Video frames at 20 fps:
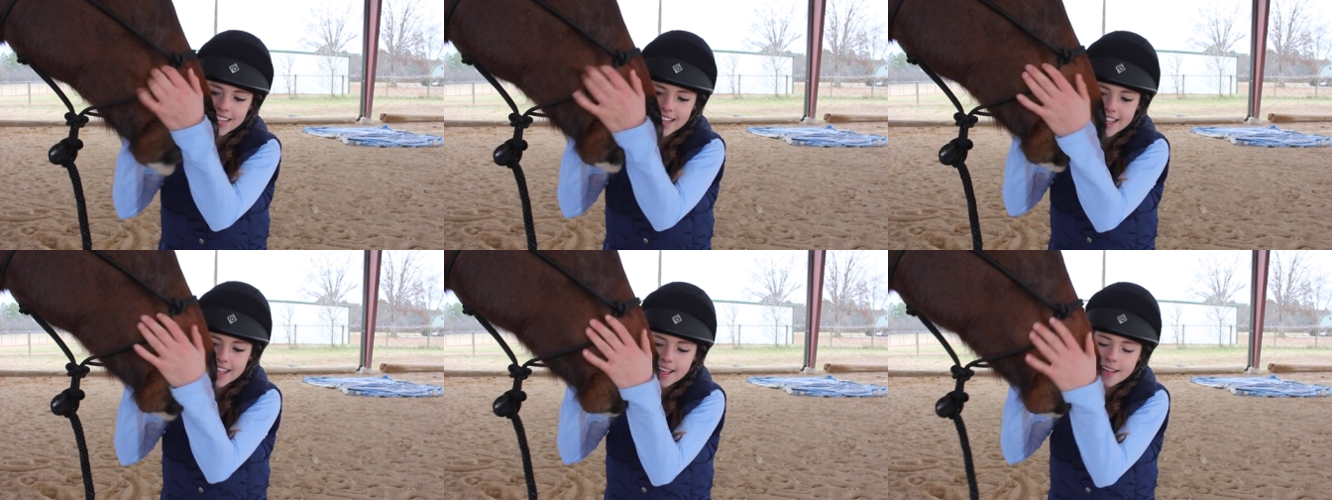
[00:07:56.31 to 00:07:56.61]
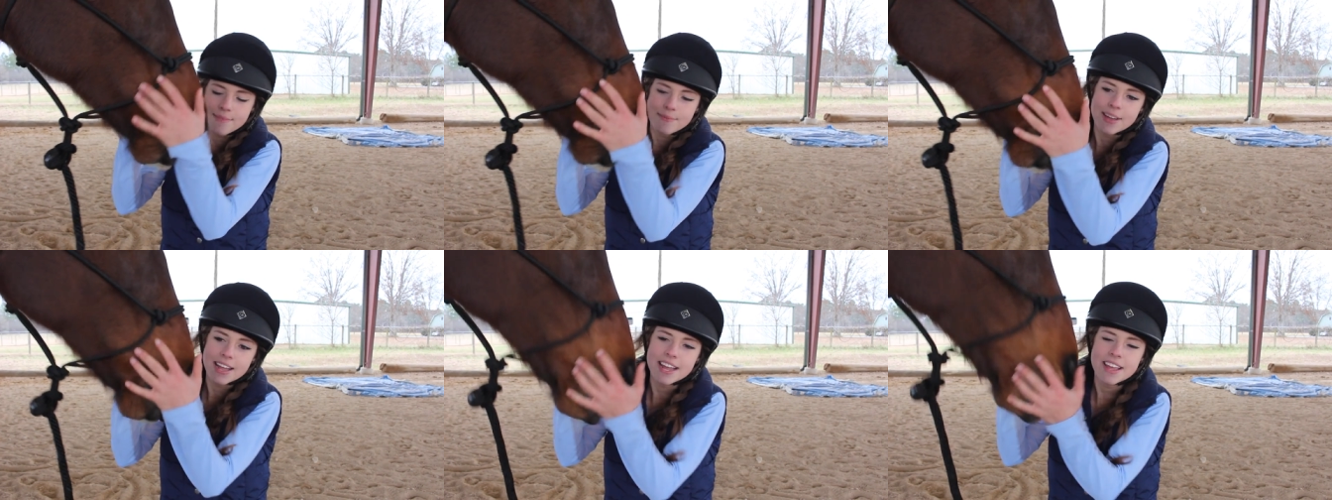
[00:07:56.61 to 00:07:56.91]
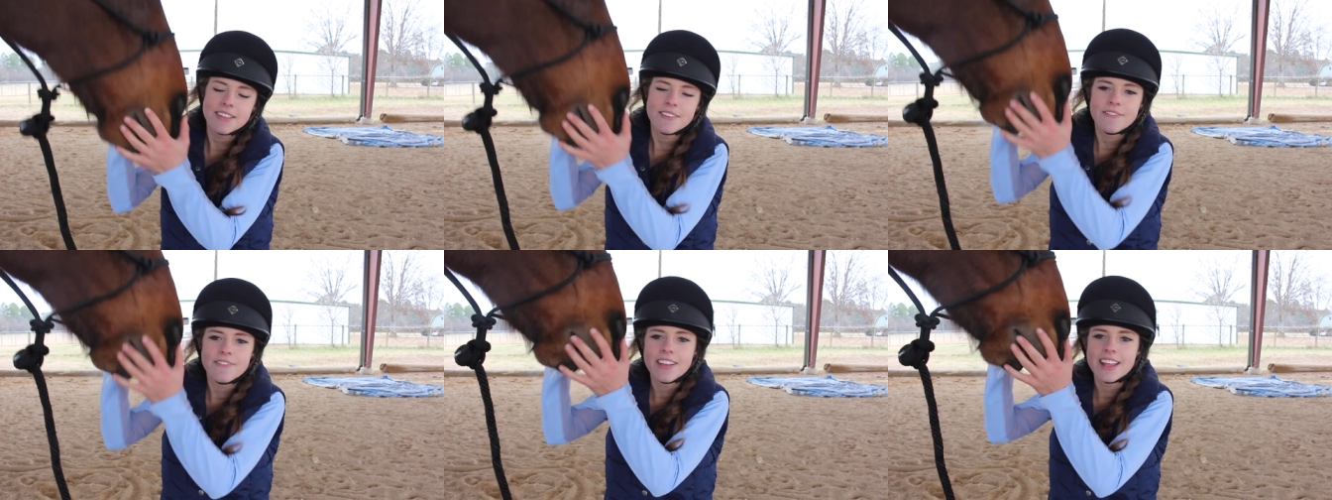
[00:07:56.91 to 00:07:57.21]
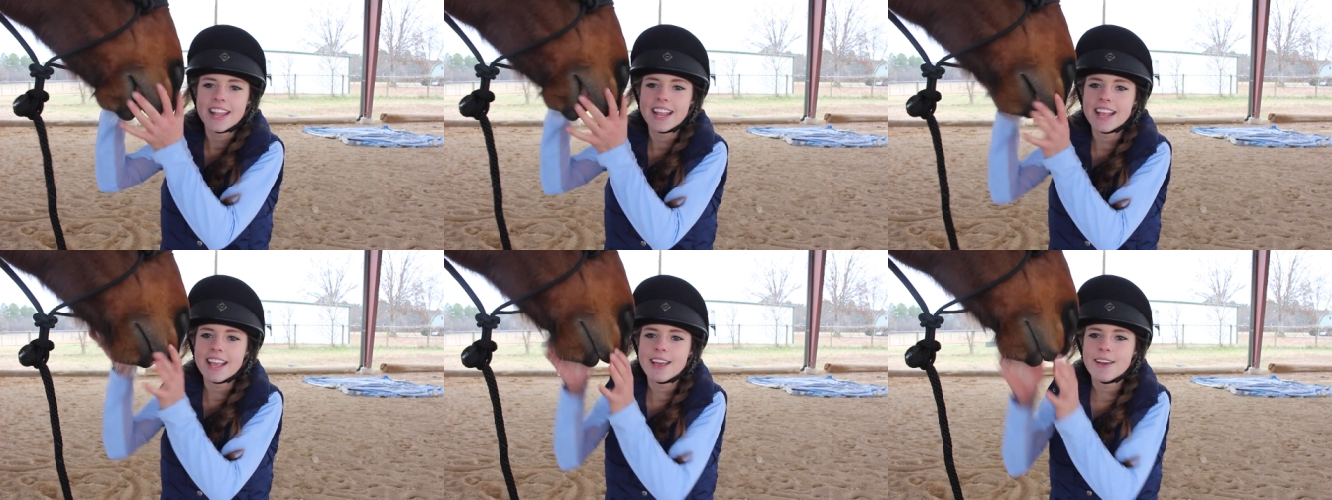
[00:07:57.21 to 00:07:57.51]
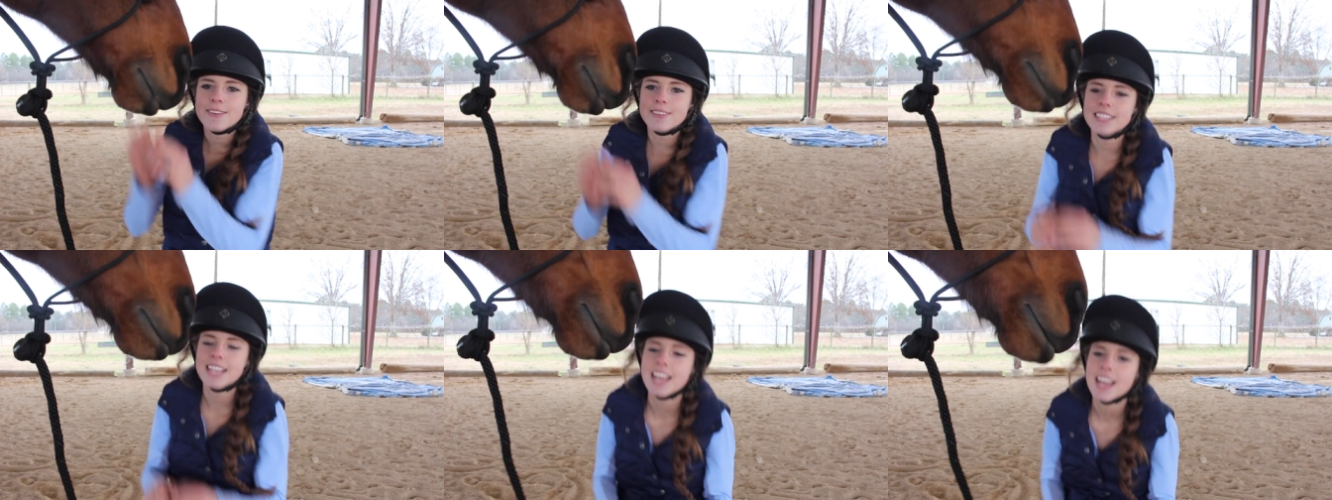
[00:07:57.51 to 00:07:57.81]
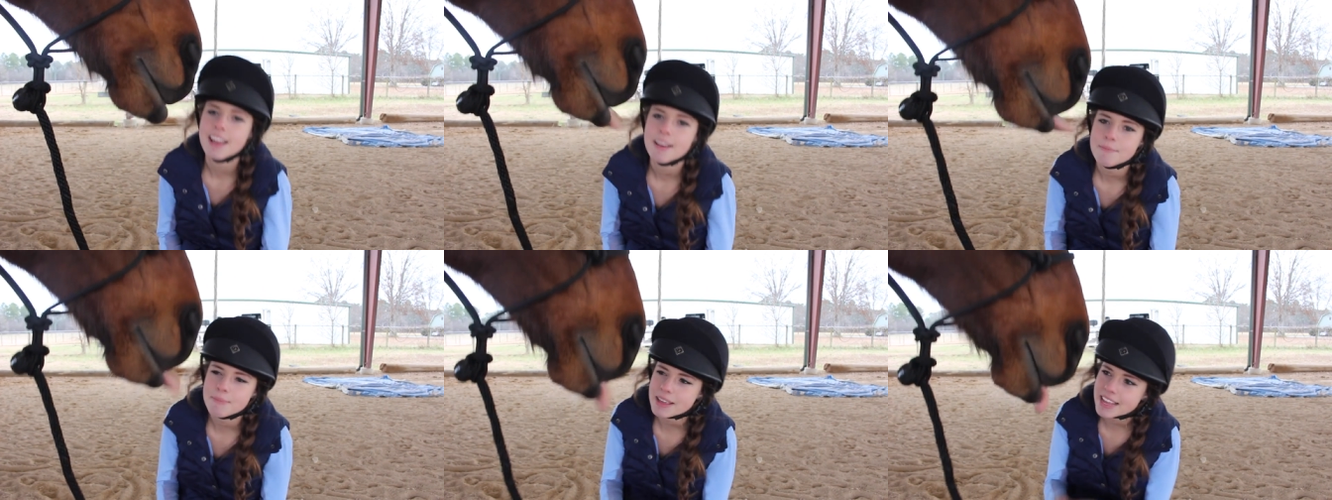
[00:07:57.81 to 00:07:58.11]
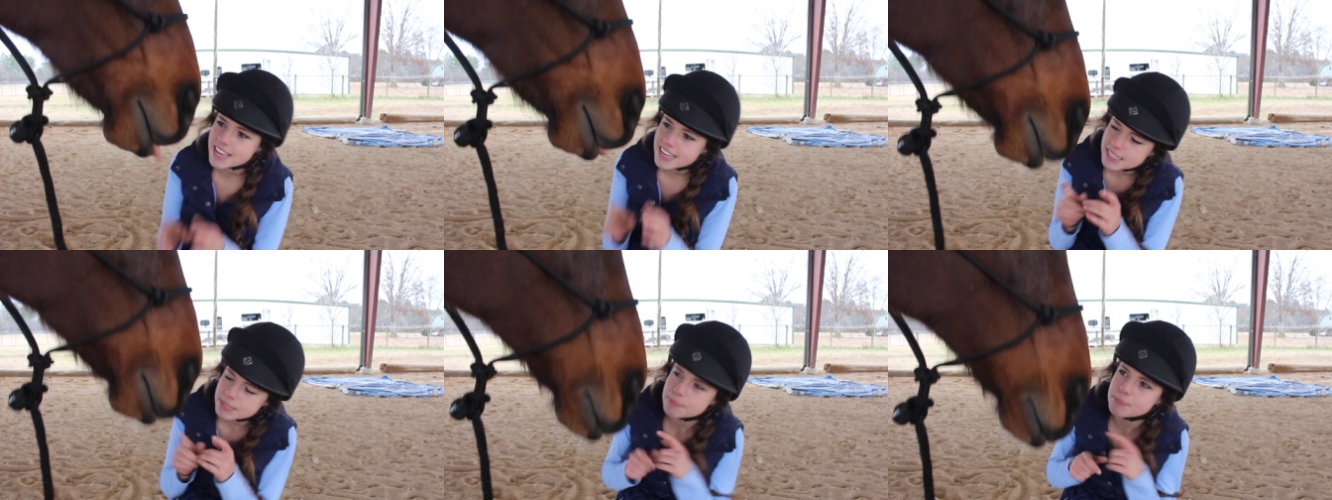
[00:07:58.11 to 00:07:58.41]
Check out my other videos
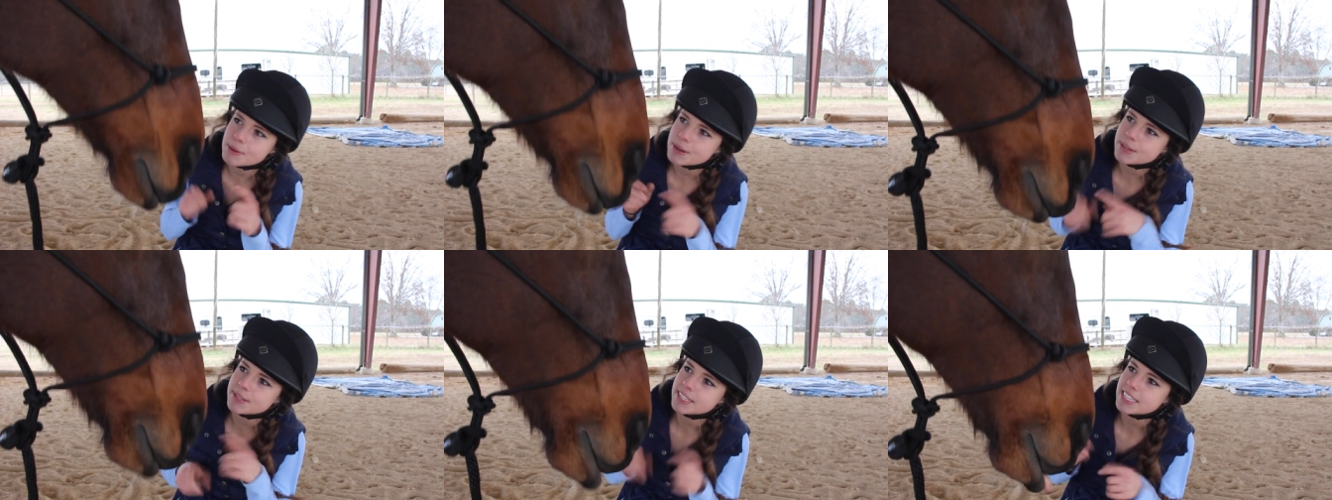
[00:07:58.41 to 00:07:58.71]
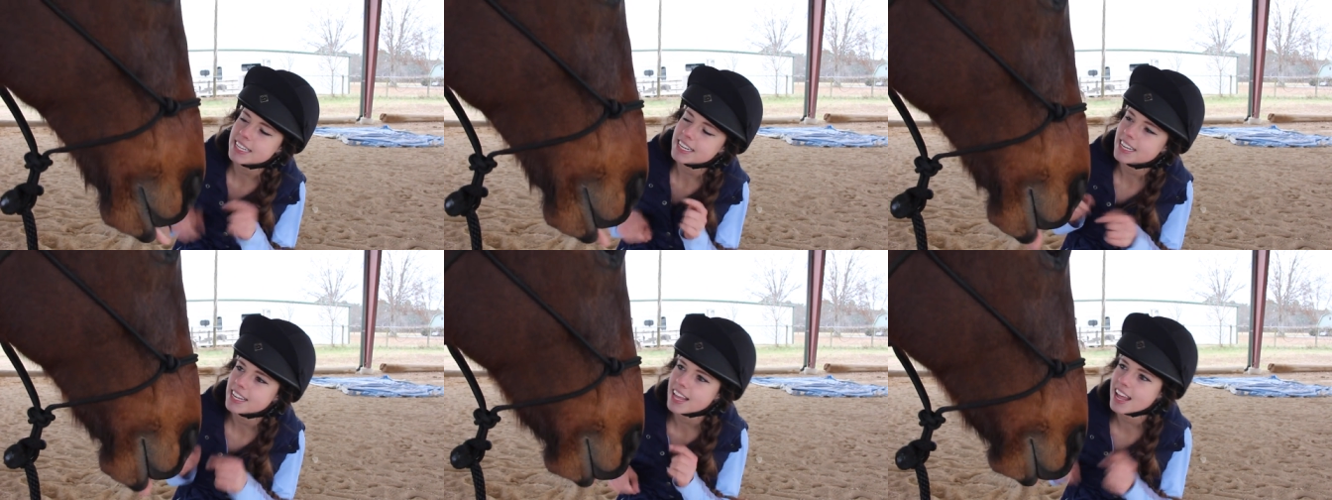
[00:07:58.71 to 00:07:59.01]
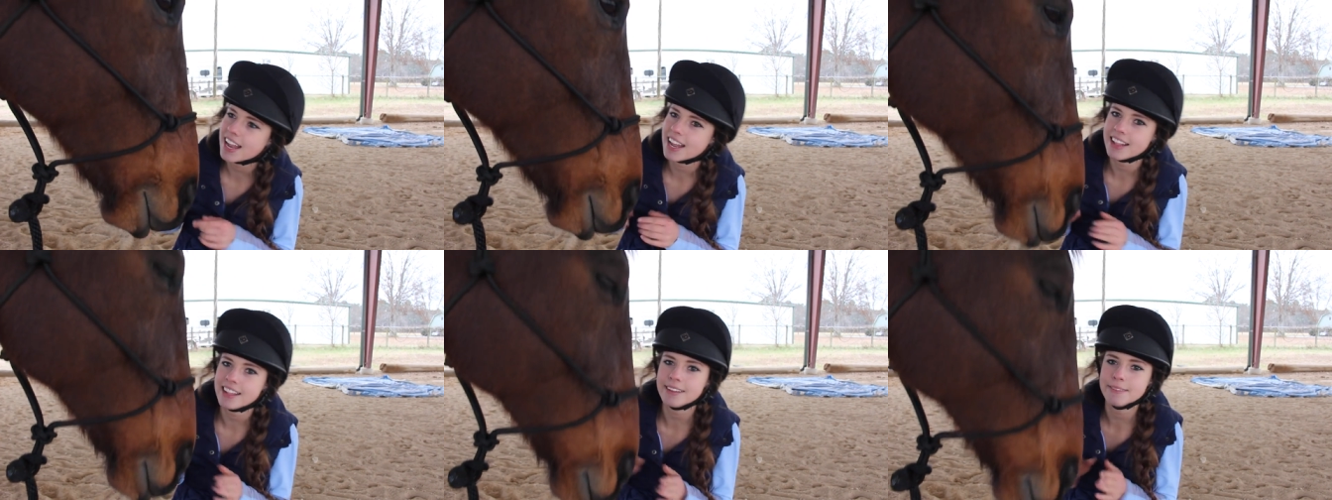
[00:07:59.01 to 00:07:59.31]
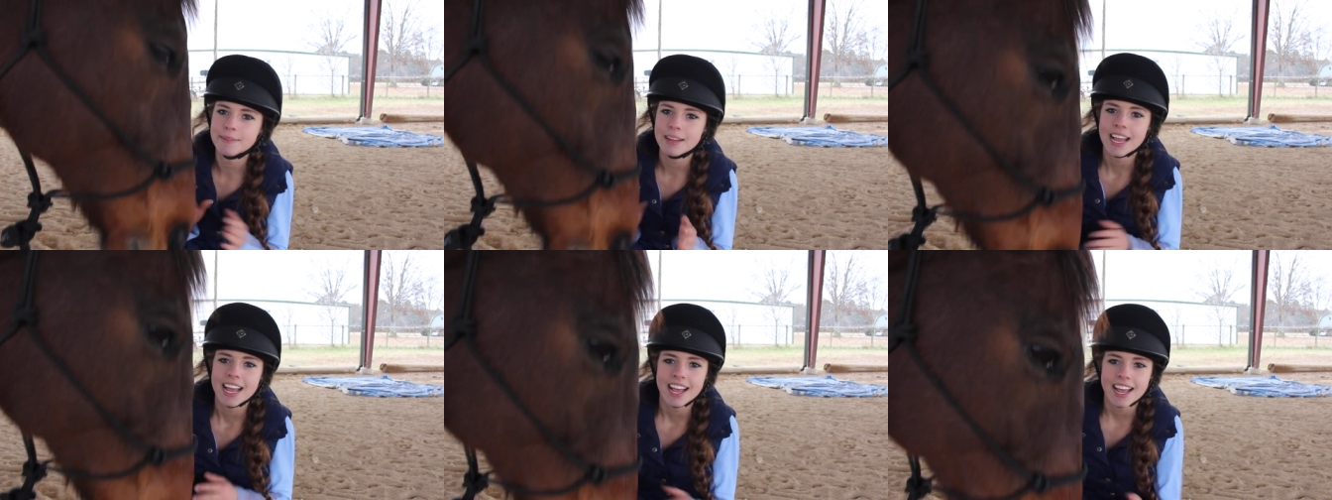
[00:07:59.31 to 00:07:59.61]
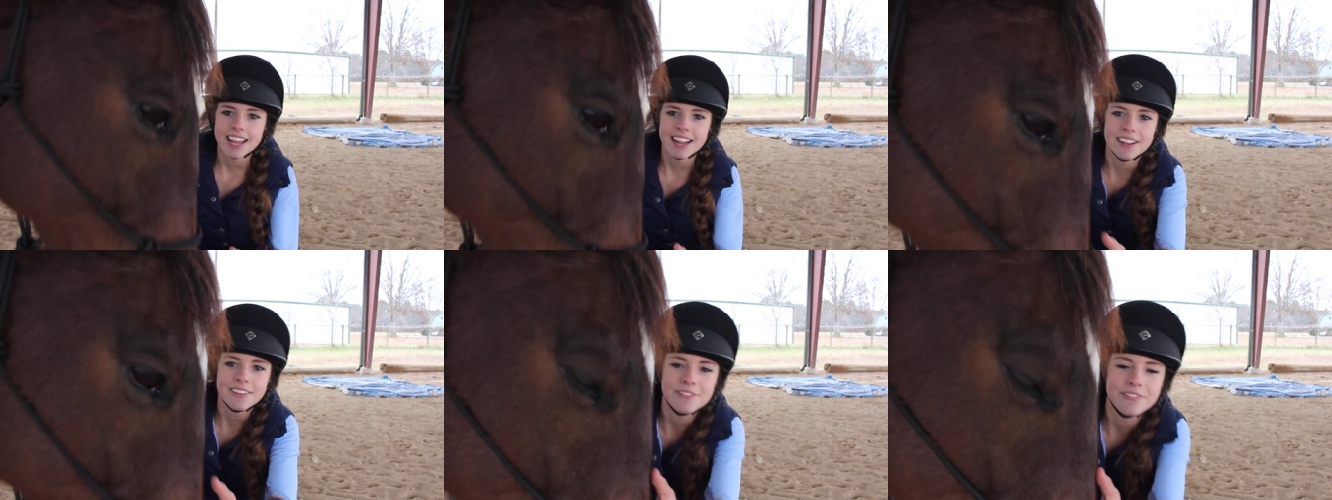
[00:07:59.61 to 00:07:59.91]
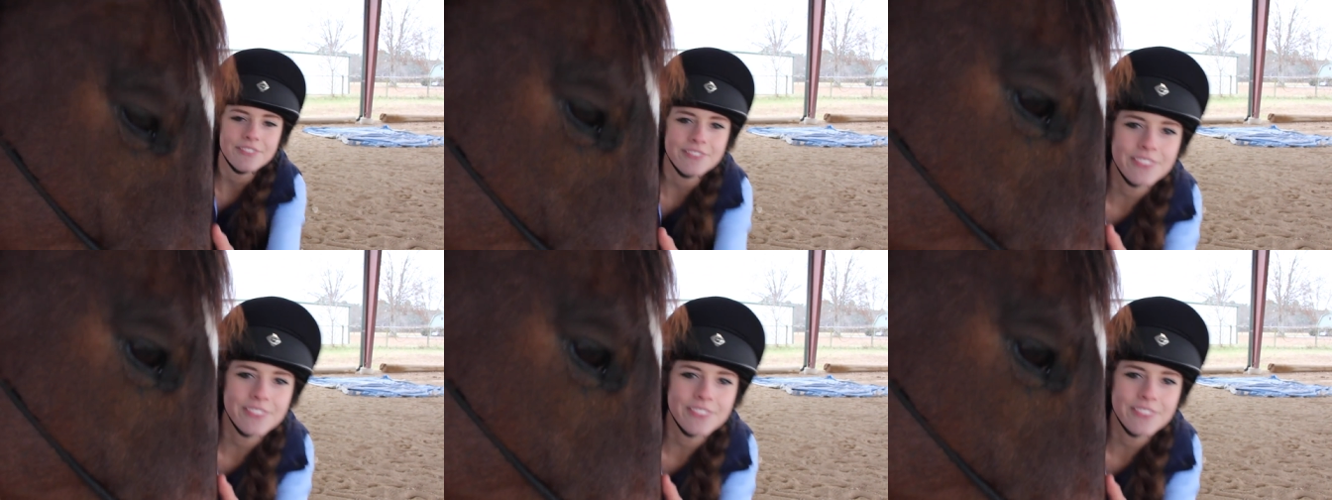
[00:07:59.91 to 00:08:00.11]
because Bose a lot of them. And I'm